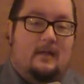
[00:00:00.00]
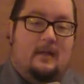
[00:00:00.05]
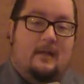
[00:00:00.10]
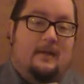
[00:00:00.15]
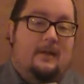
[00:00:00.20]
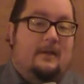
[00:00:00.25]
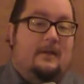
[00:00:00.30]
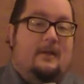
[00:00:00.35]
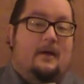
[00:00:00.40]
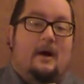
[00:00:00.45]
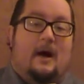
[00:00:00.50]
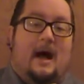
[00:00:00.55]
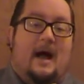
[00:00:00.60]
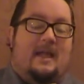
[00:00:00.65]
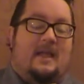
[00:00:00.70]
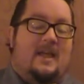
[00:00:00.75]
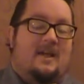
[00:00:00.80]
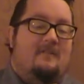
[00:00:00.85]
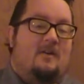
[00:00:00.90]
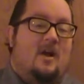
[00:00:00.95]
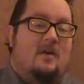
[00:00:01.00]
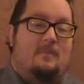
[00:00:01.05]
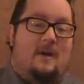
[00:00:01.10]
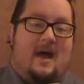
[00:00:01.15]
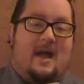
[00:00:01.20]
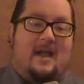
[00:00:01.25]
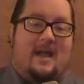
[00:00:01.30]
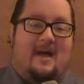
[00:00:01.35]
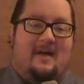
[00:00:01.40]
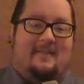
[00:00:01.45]
you know, I give
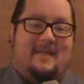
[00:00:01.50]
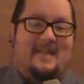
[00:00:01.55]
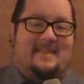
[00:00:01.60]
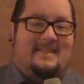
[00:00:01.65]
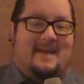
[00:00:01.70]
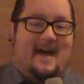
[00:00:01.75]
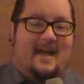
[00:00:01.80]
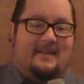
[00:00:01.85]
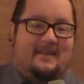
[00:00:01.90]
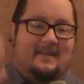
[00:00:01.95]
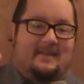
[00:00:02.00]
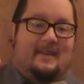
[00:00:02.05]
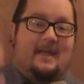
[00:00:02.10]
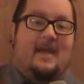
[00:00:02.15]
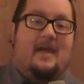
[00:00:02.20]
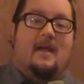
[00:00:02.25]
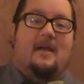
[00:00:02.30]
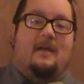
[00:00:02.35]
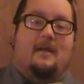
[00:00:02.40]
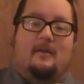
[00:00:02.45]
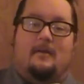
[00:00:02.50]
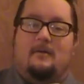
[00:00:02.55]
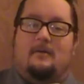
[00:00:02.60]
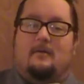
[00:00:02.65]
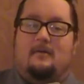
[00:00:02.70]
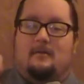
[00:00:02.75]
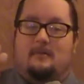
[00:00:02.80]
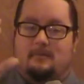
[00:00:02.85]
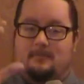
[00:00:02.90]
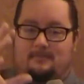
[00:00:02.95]
everybody kind of like that 90 day,
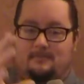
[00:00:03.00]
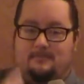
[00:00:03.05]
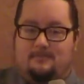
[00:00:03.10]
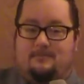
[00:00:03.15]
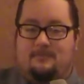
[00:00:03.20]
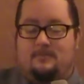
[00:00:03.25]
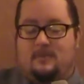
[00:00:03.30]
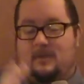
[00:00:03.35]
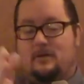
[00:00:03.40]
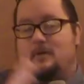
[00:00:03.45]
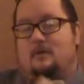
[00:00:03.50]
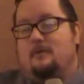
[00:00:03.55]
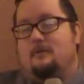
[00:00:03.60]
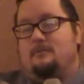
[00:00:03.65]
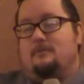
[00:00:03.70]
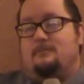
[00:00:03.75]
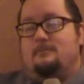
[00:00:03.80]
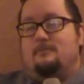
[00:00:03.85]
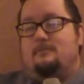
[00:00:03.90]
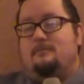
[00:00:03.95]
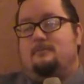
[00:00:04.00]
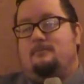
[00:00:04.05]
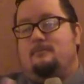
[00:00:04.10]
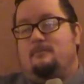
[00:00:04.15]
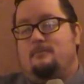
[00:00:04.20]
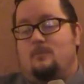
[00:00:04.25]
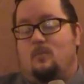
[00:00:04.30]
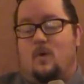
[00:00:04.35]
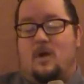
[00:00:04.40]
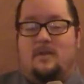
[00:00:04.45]
you know,
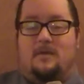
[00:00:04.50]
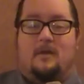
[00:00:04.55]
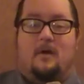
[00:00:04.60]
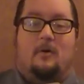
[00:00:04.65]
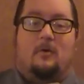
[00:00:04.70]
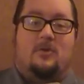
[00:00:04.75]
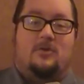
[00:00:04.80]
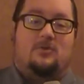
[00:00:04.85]
window, which